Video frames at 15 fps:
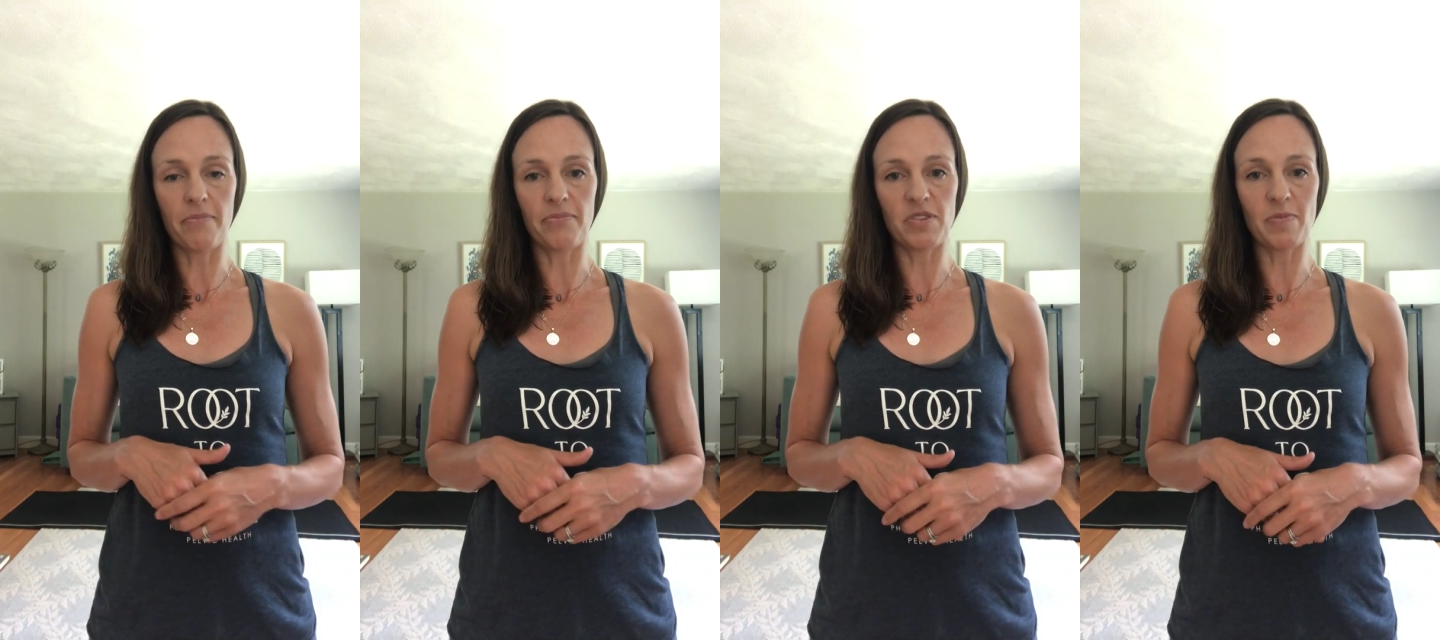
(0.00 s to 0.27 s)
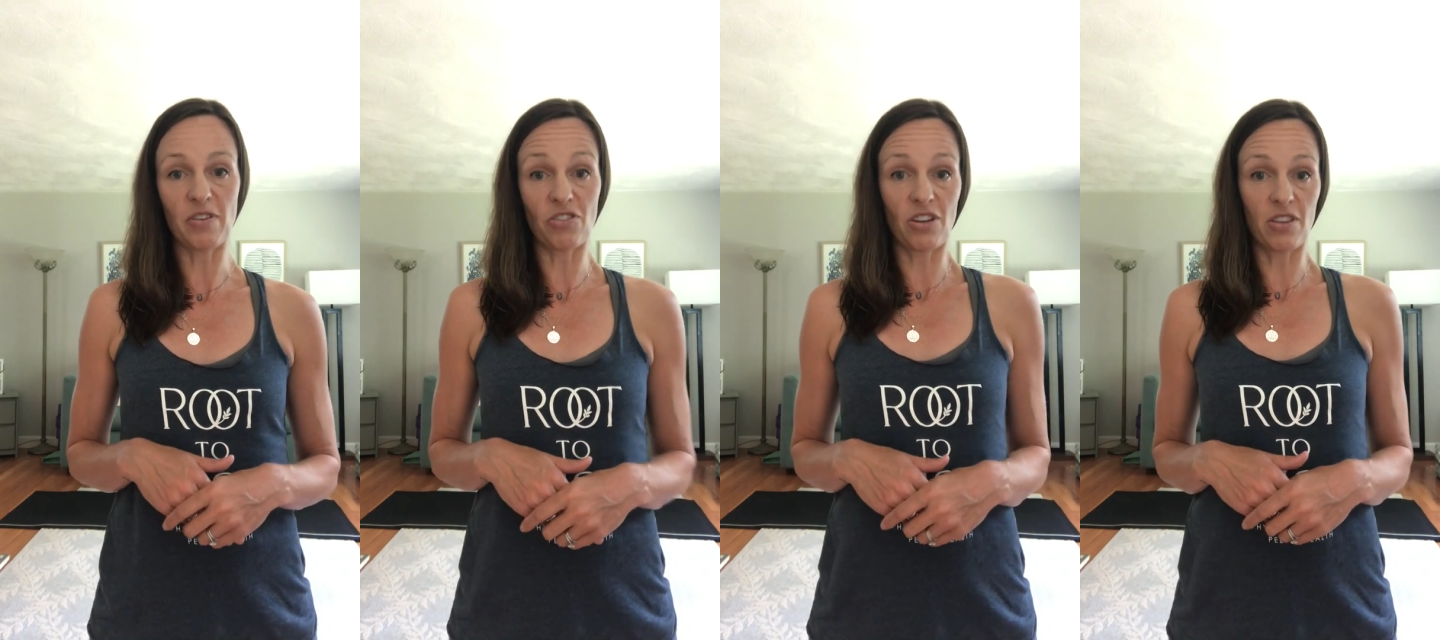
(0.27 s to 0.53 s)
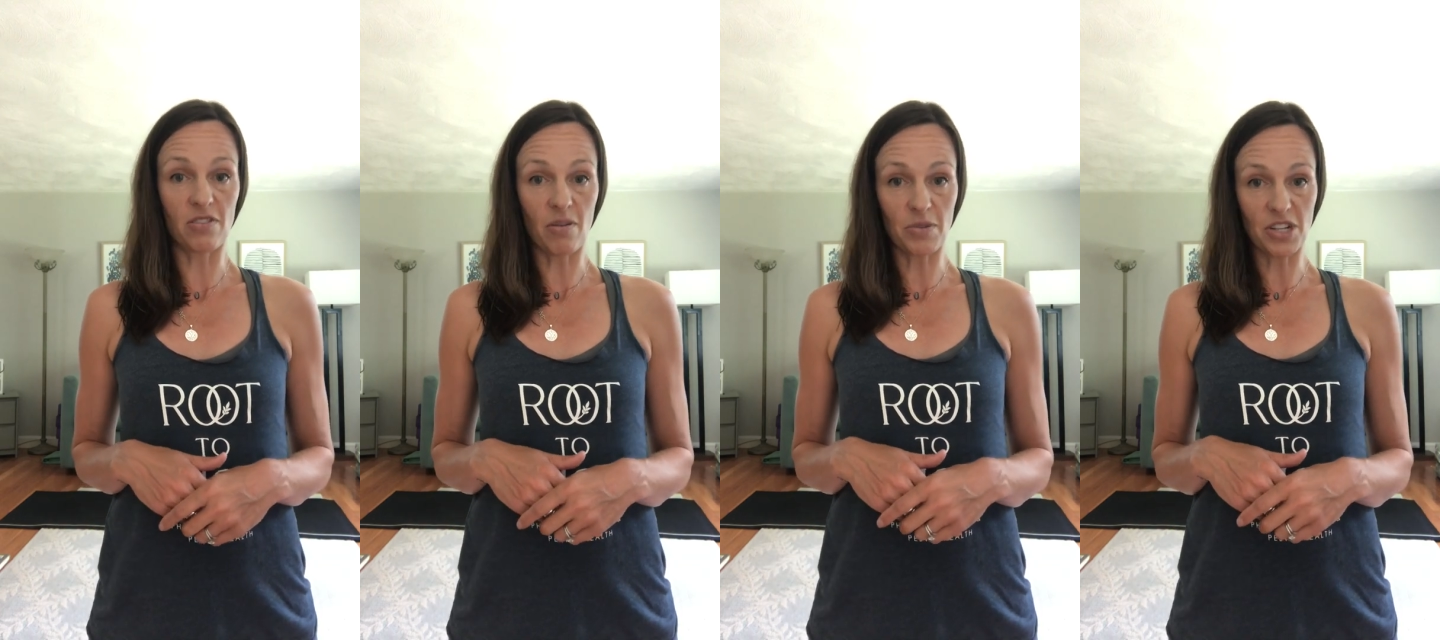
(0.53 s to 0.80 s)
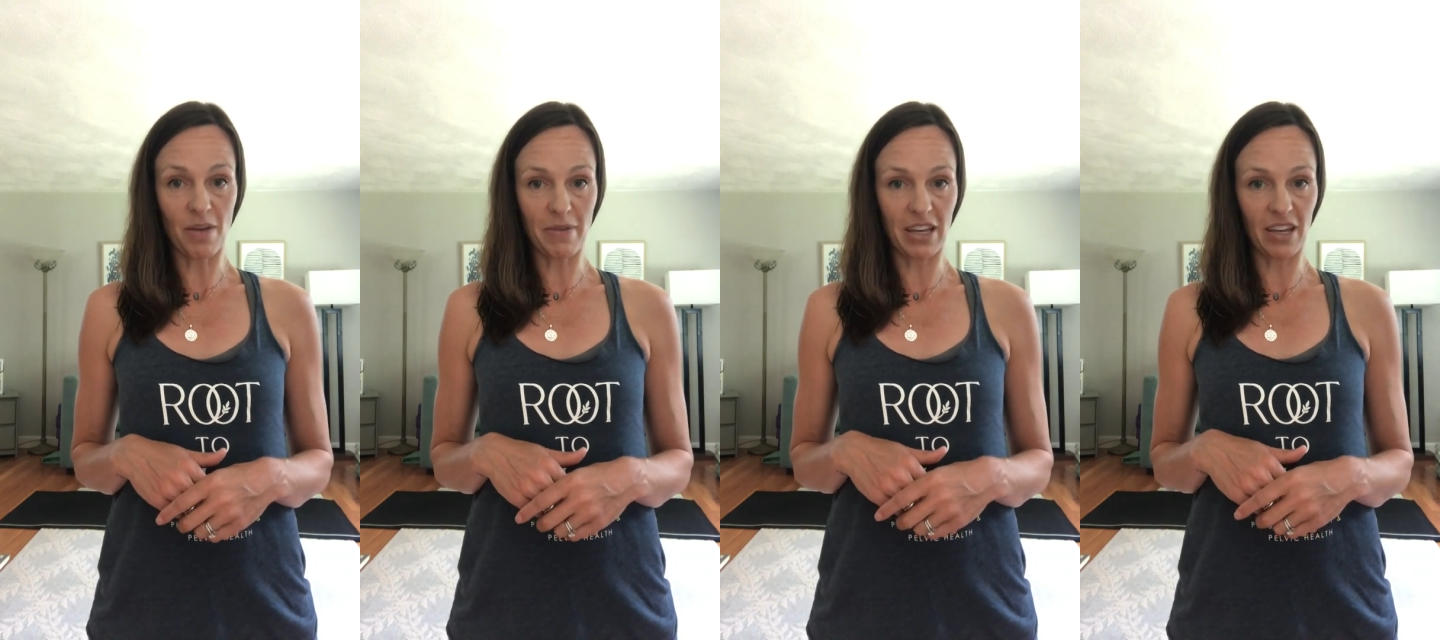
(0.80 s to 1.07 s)
especially in the
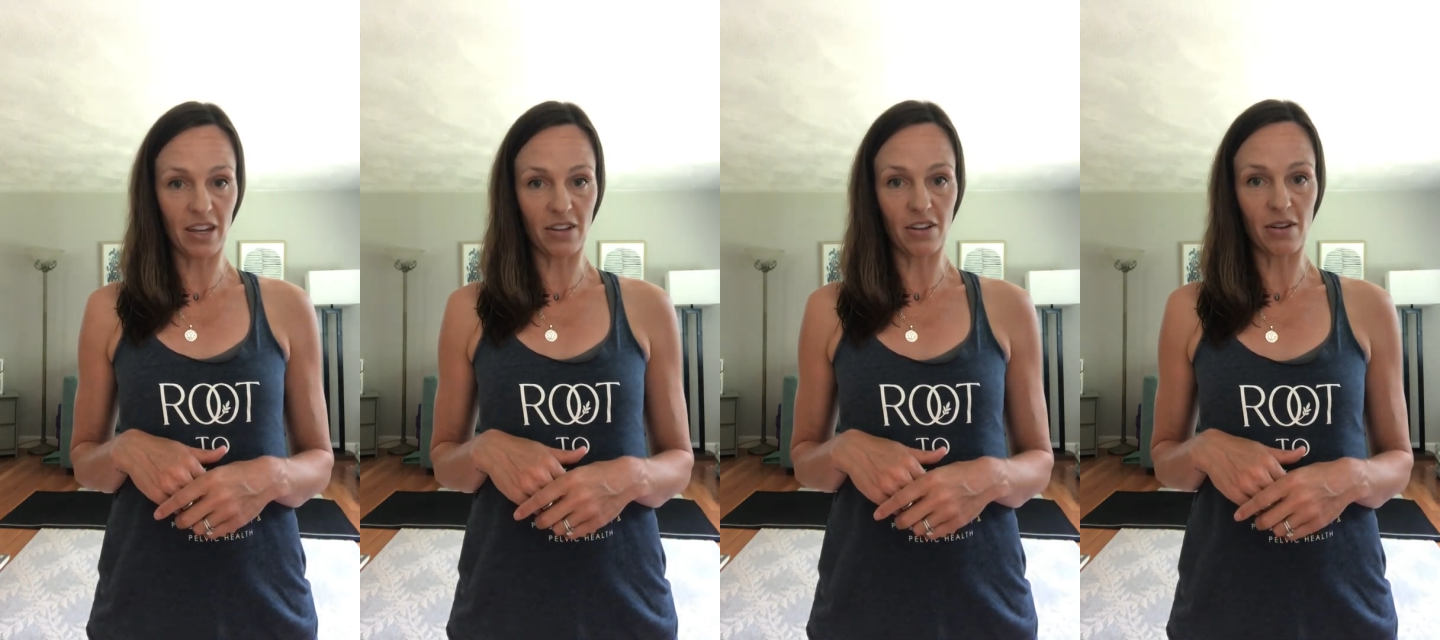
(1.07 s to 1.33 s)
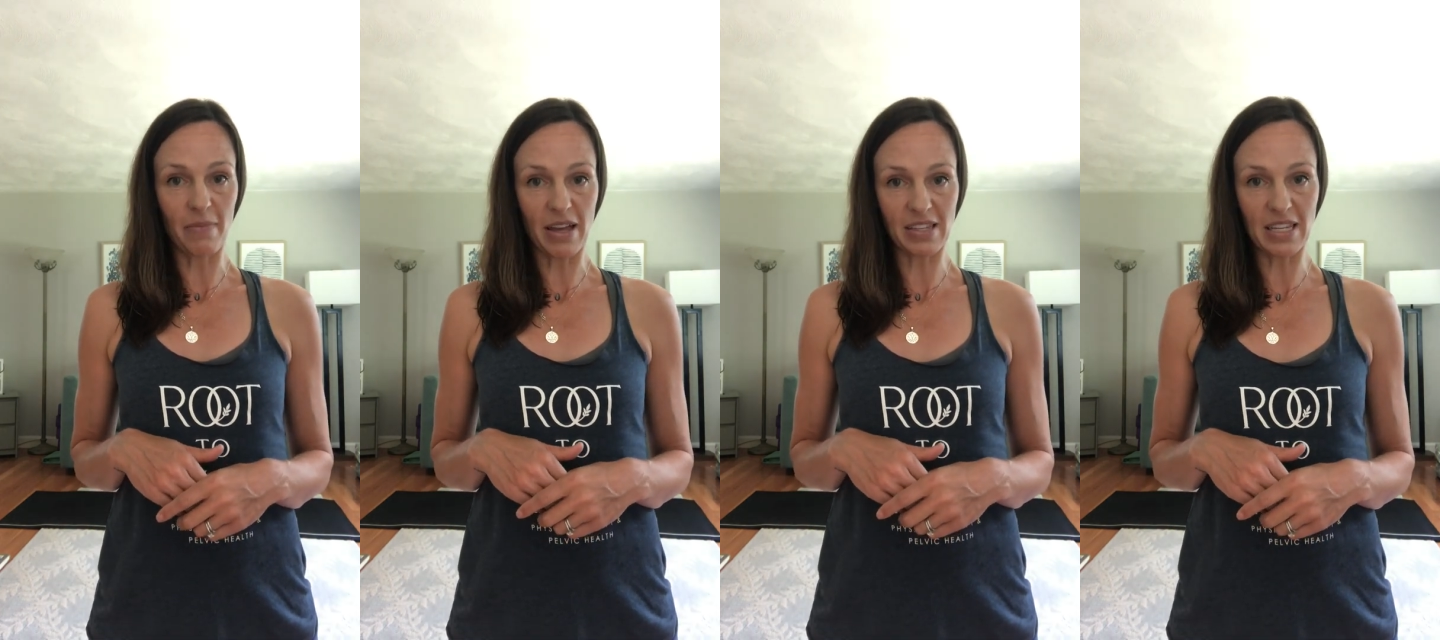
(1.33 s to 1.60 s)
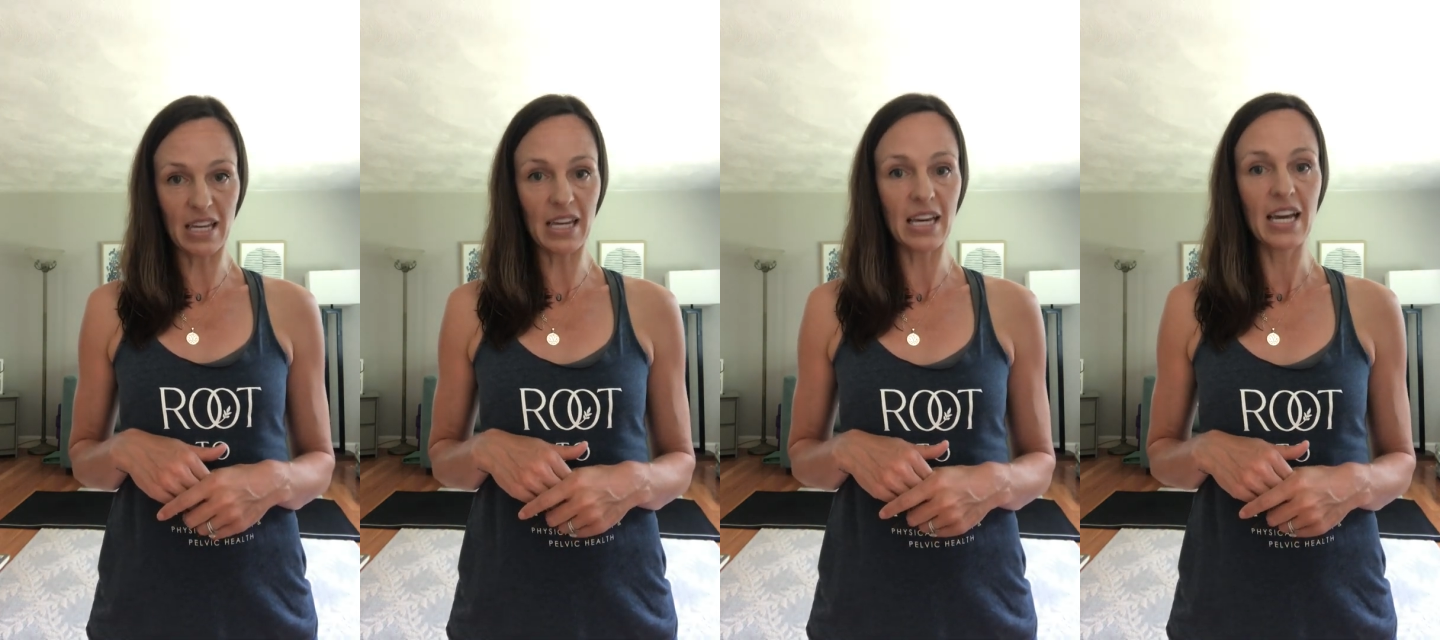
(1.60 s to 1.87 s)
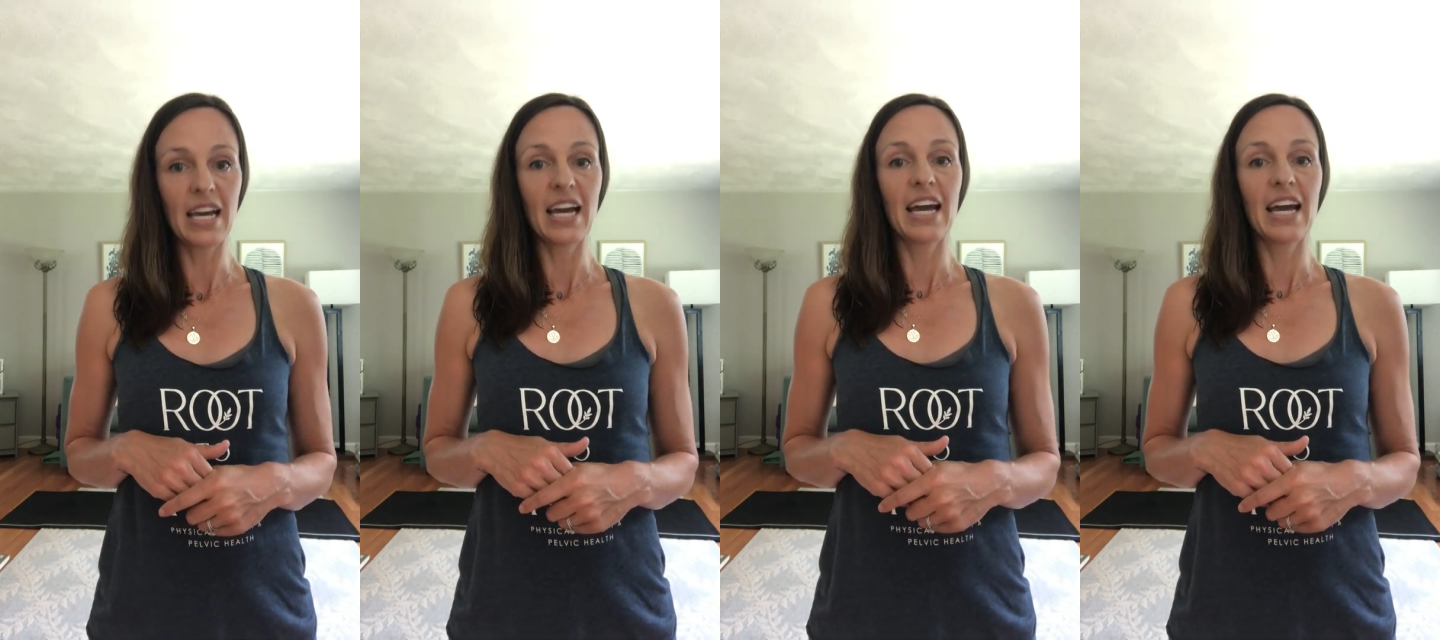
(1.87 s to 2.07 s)
summertime, it can get a little messy